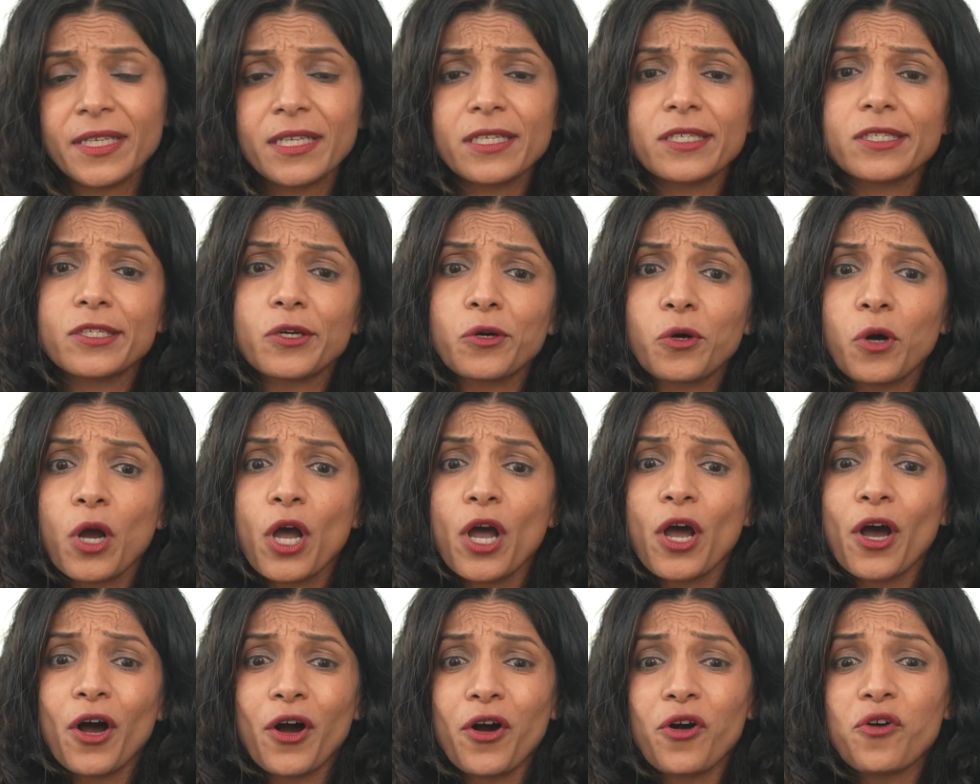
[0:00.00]
So
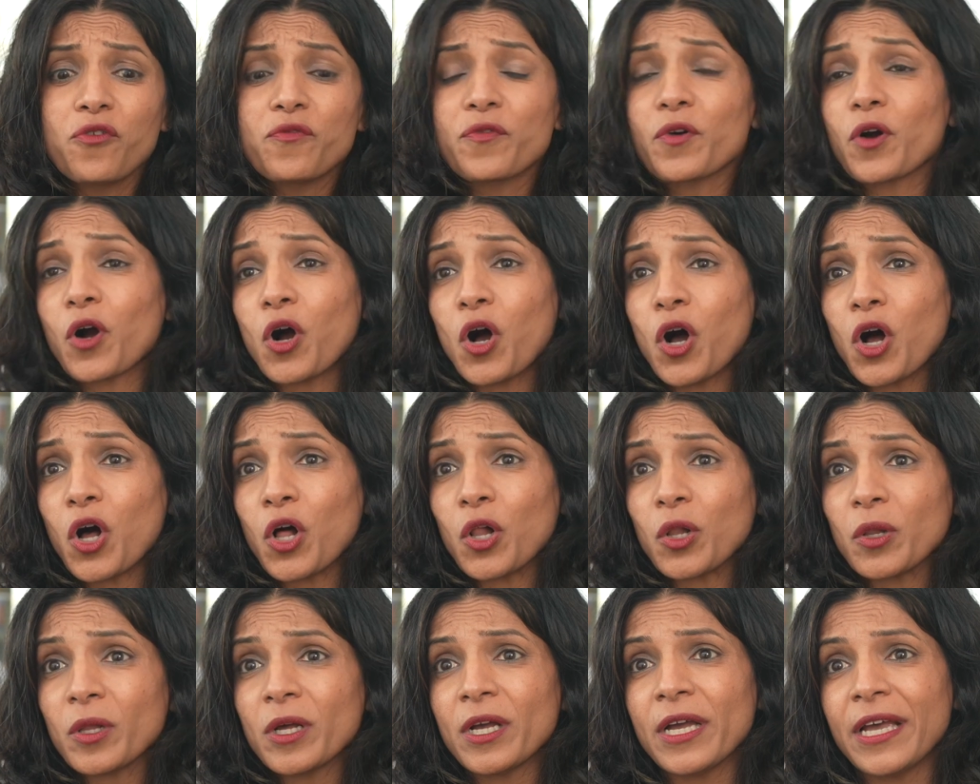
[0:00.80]

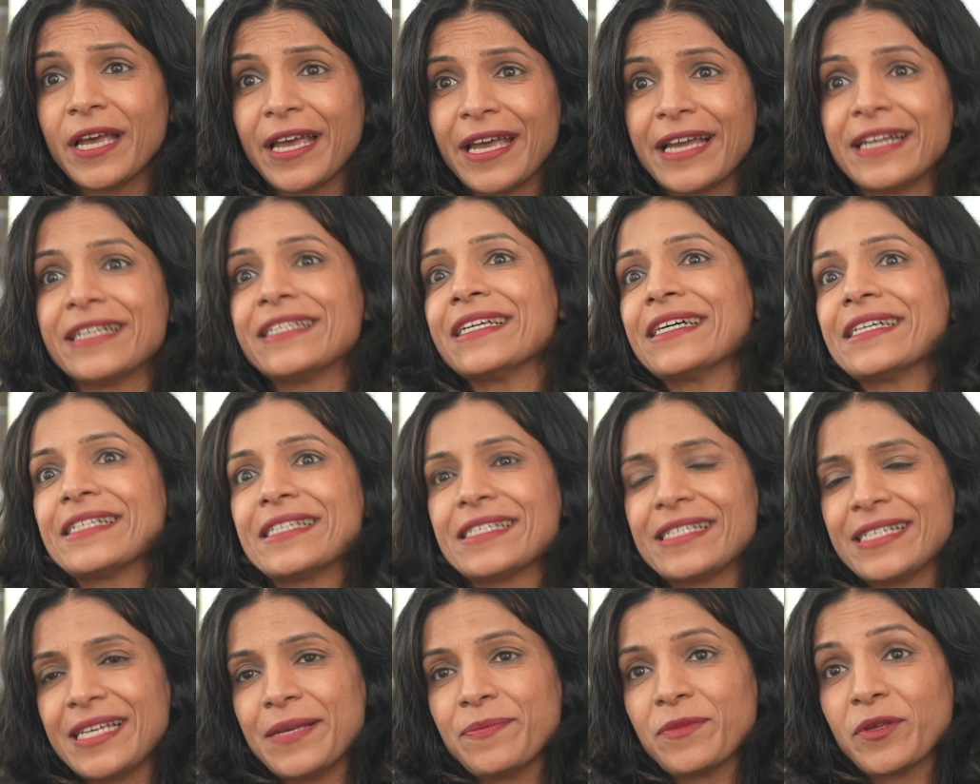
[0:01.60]
overall, it
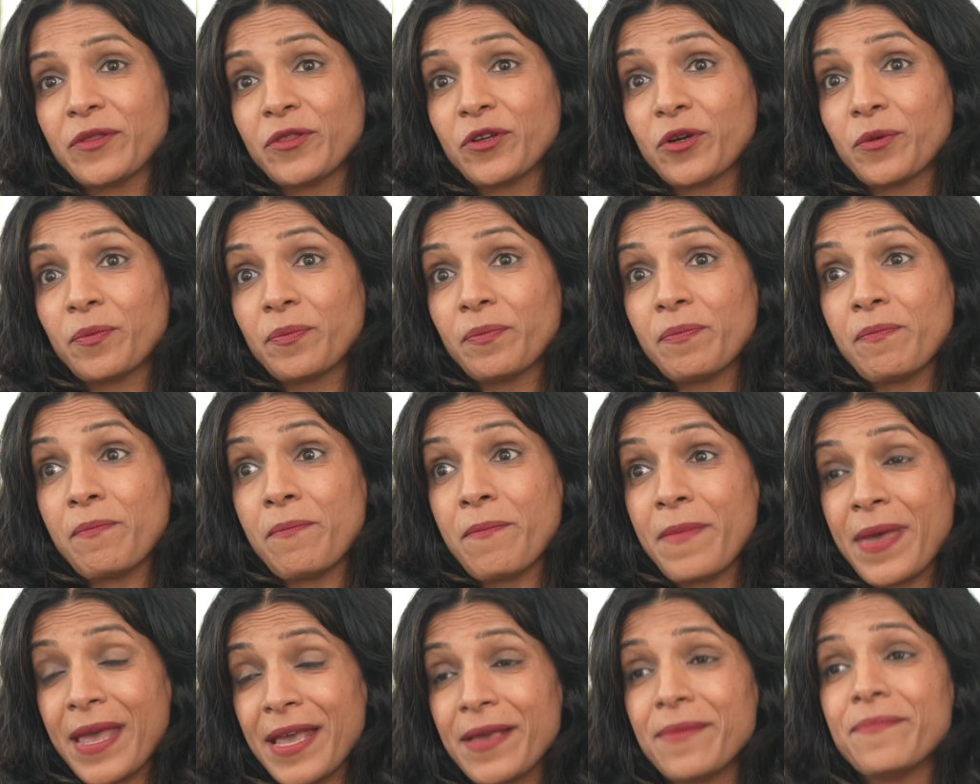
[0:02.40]
does seem that there
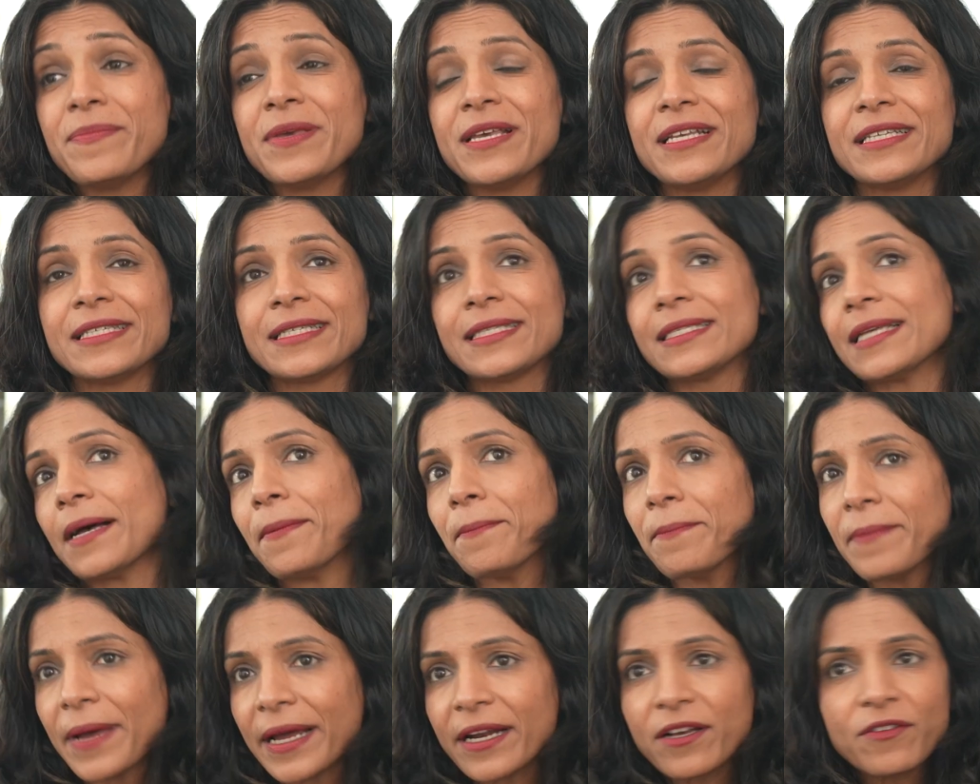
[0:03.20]
may be
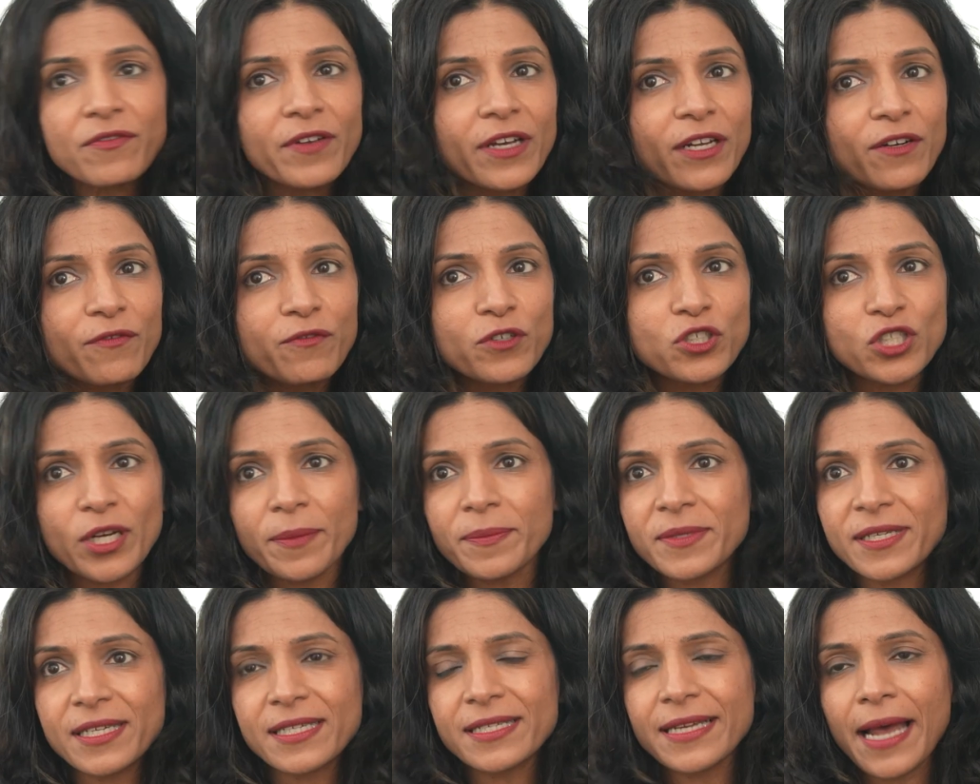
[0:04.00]
some benefit for
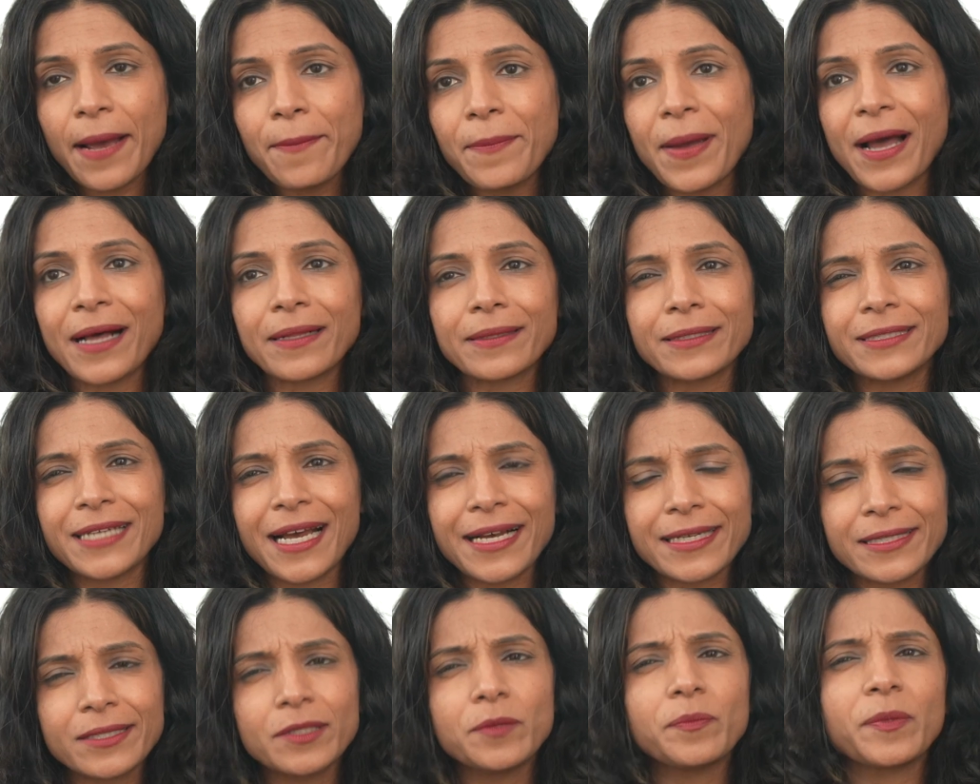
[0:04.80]

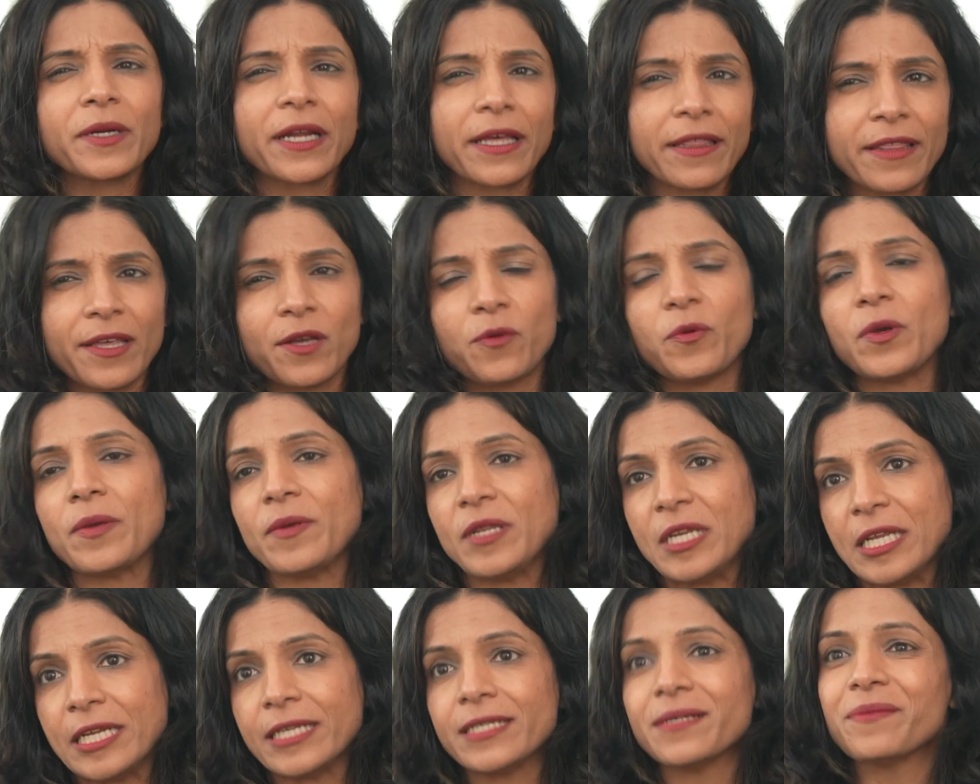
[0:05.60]
gemcitabine-nab-paclitaxel, but I think
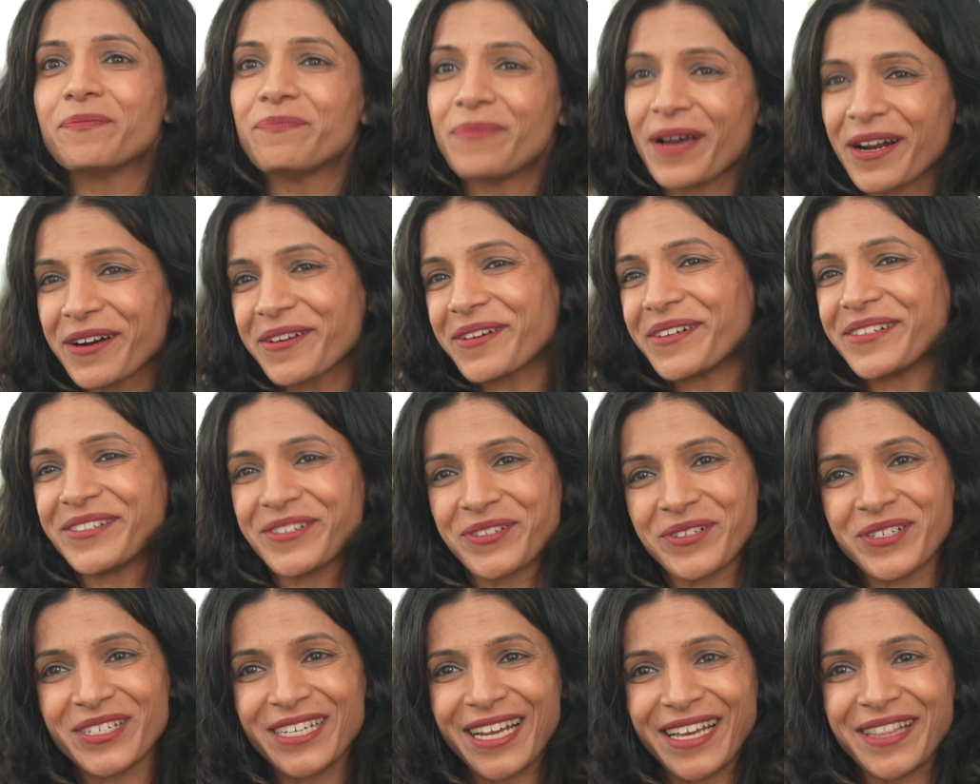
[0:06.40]
we need to better
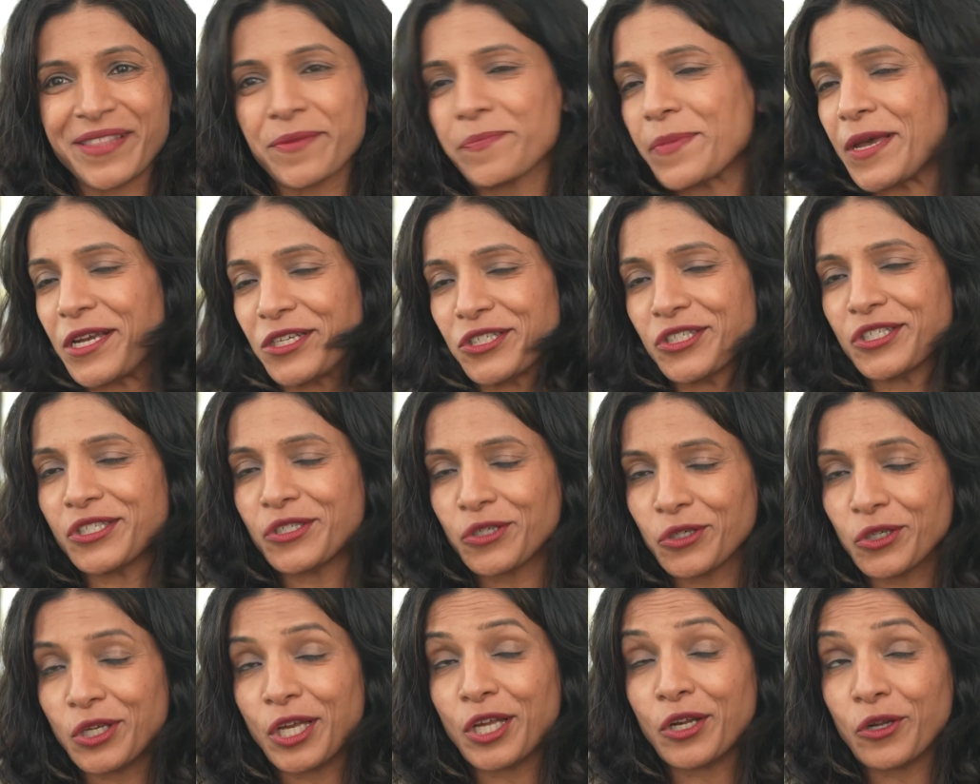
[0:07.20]
understand the
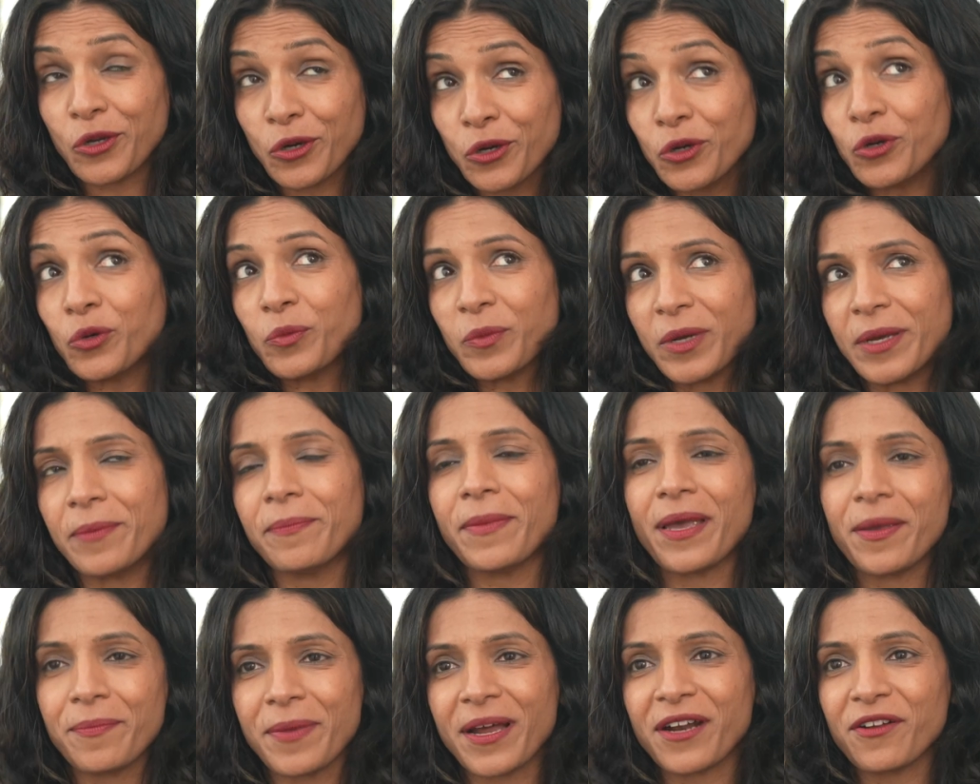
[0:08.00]
patients in whom
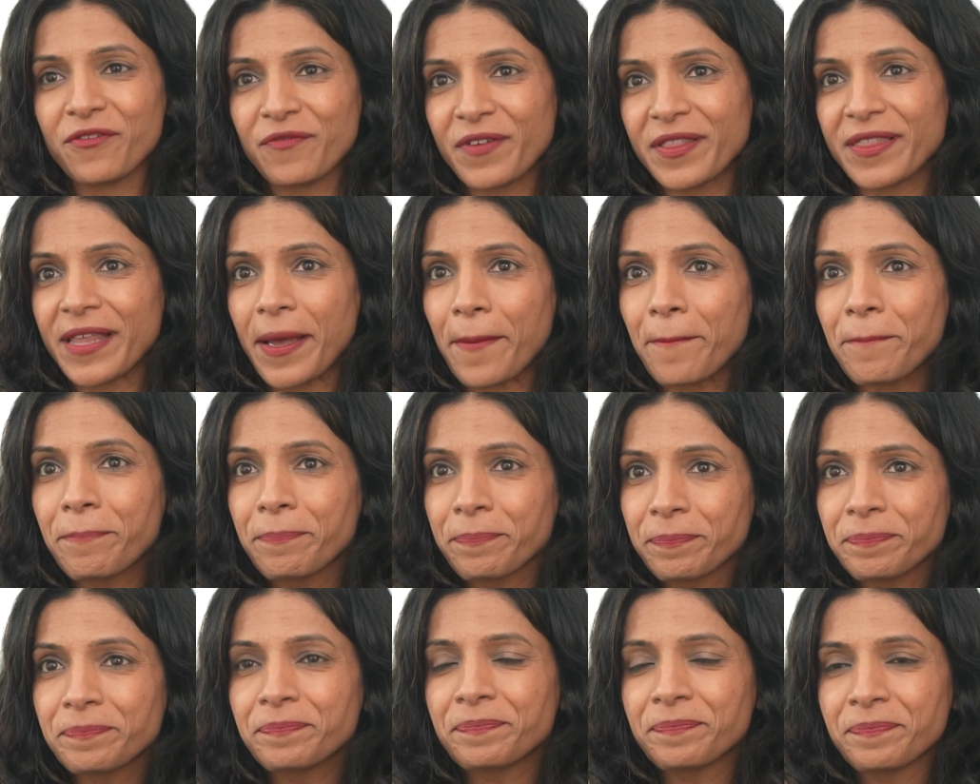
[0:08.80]
it may benefit
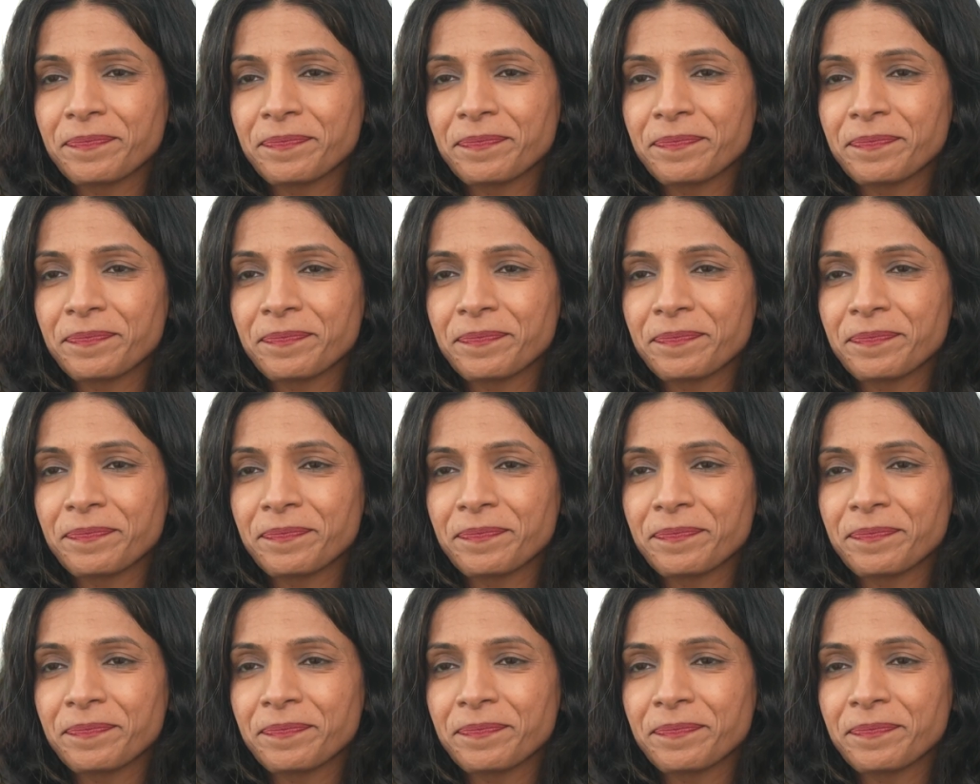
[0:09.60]
them.